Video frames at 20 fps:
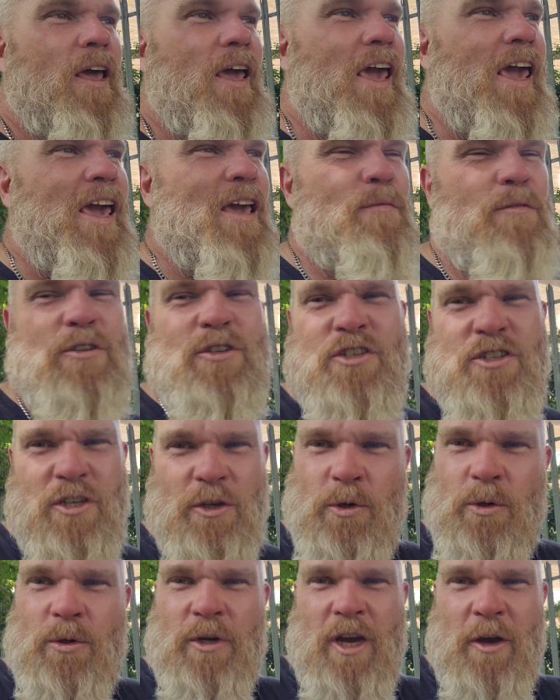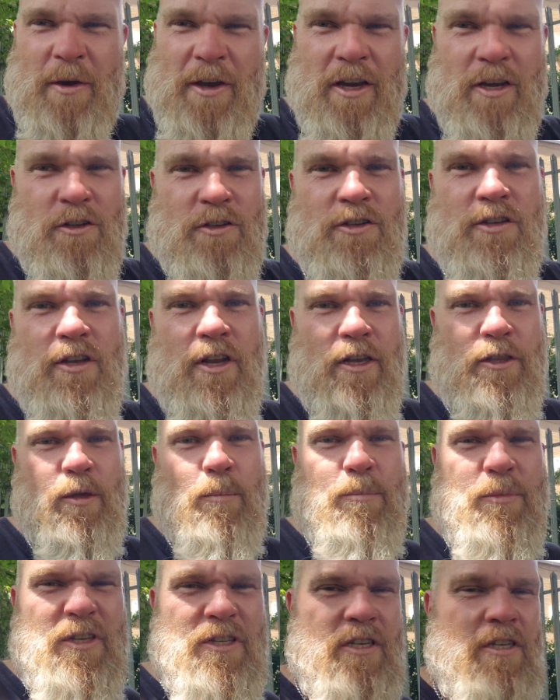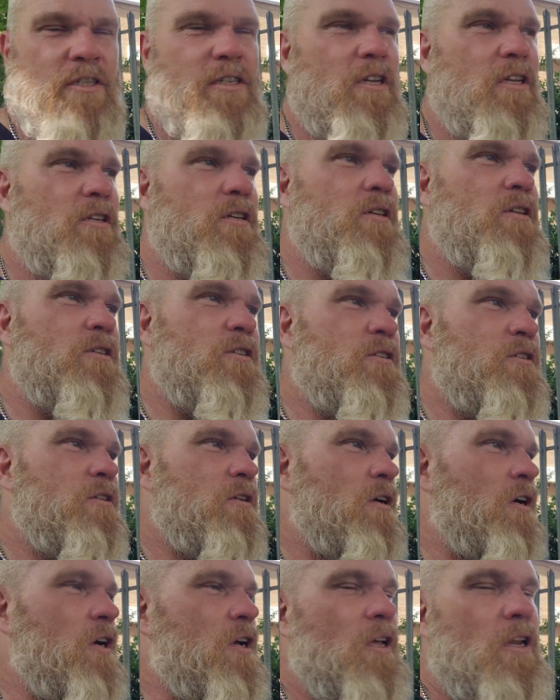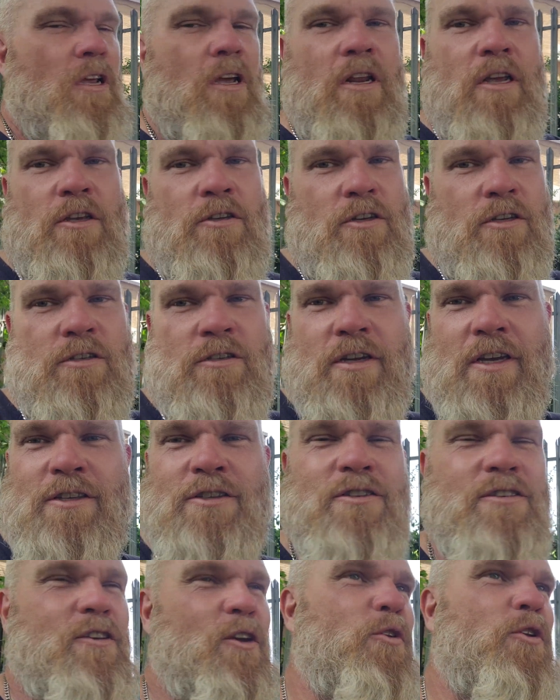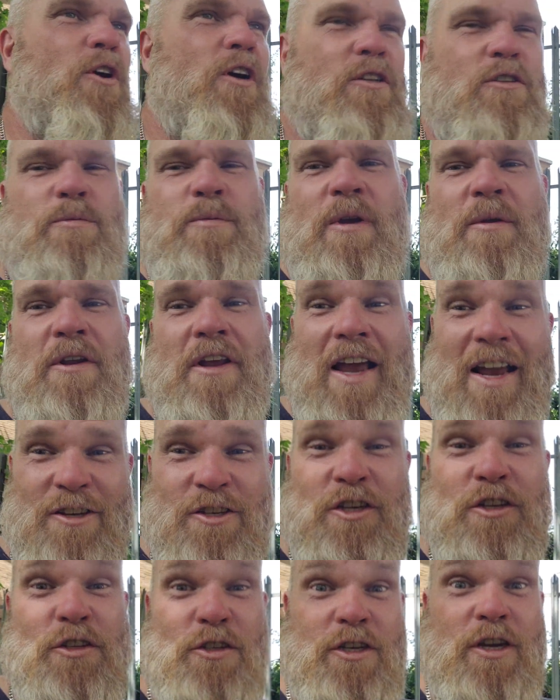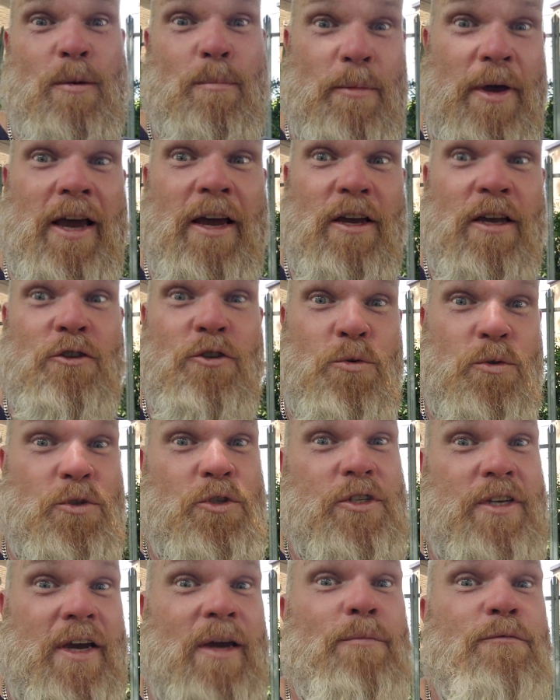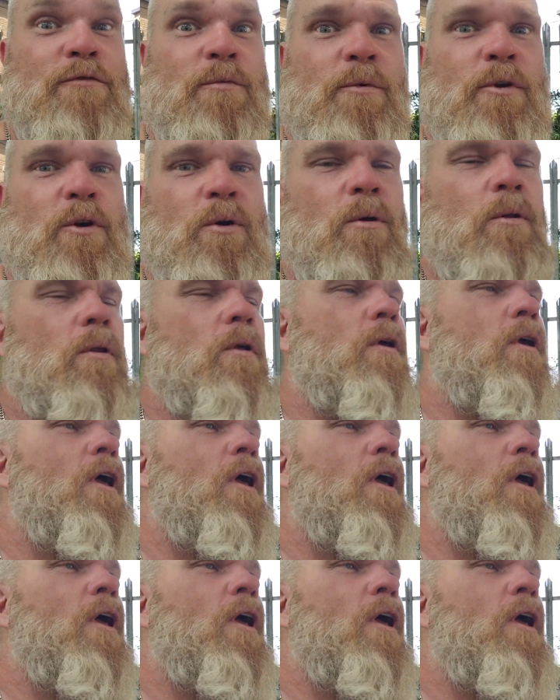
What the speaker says: Even still, going into like the busy centres, it's so nice to be able to actually just come back to escape from it all.